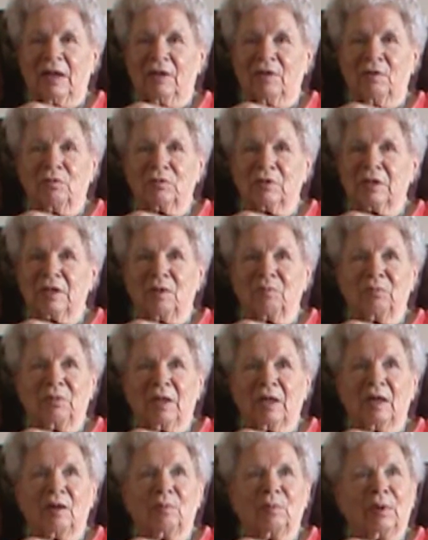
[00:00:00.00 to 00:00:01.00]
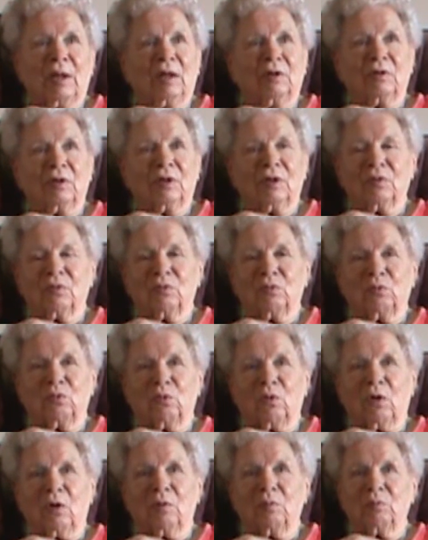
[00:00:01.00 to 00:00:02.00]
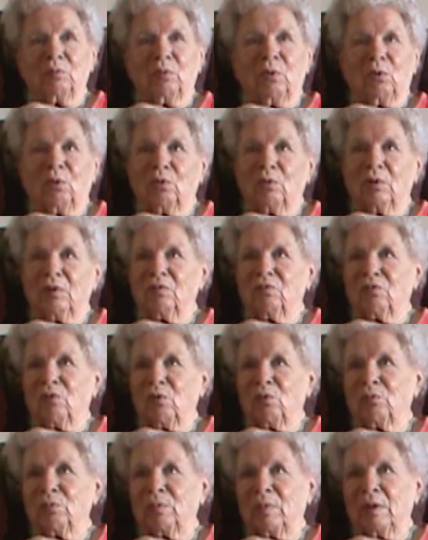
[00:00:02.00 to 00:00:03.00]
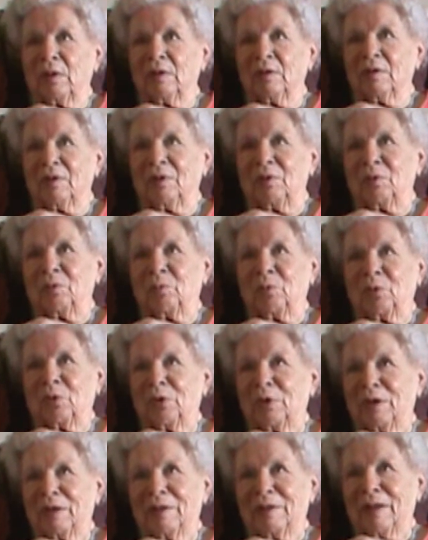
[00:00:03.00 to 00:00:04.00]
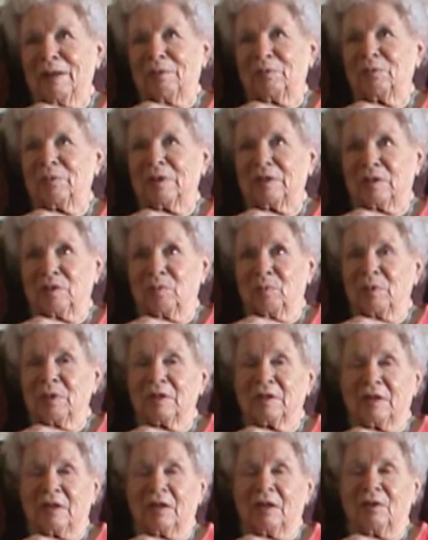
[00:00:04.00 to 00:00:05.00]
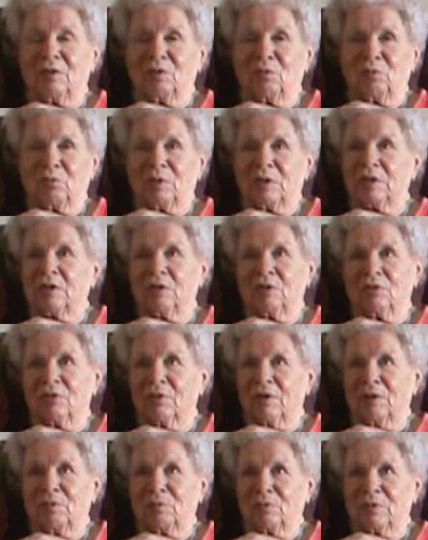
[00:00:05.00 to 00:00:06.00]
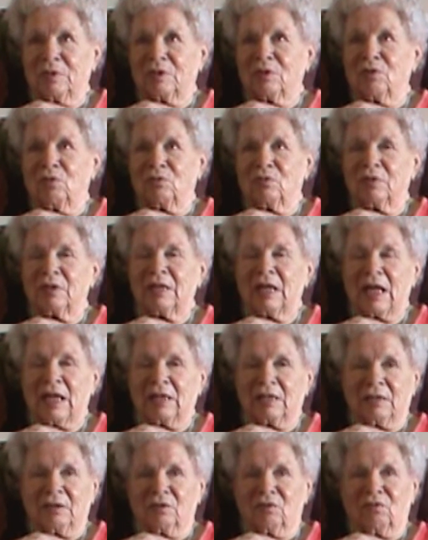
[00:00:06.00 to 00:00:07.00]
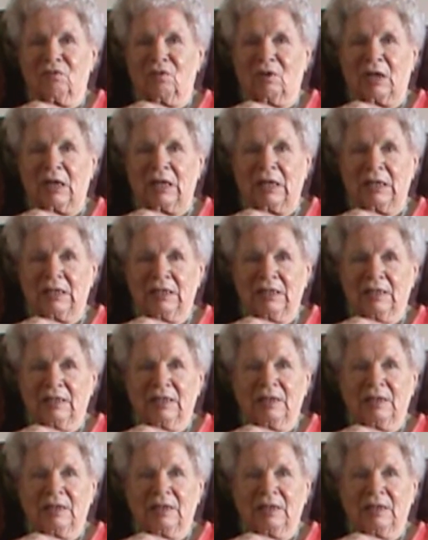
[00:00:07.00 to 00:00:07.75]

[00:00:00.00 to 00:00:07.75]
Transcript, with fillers: there was something about a warm bowl of you know, in the morning that was, especially in the winter, that was so satisfying.